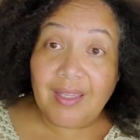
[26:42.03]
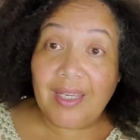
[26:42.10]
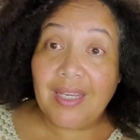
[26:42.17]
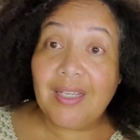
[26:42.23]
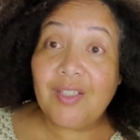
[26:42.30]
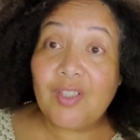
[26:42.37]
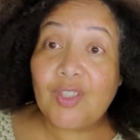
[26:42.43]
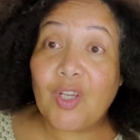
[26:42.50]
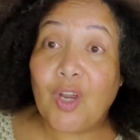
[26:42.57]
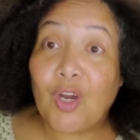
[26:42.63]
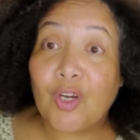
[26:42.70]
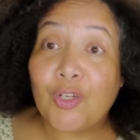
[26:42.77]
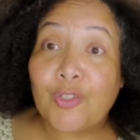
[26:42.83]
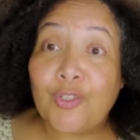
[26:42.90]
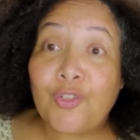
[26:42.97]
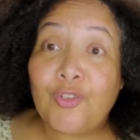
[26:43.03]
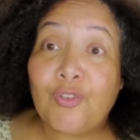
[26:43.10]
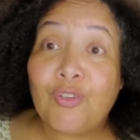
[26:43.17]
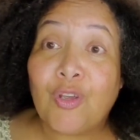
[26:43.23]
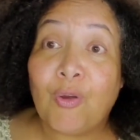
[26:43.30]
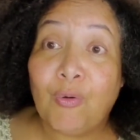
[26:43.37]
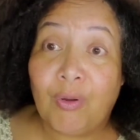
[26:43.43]
These are
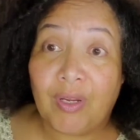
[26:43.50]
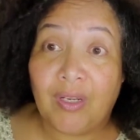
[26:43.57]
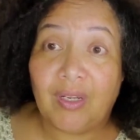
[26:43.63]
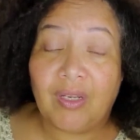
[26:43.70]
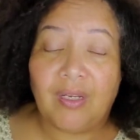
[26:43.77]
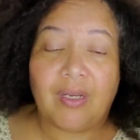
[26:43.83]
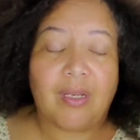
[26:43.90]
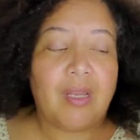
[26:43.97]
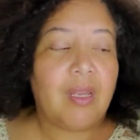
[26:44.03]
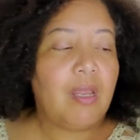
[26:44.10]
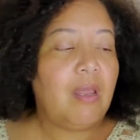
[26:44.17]
so good.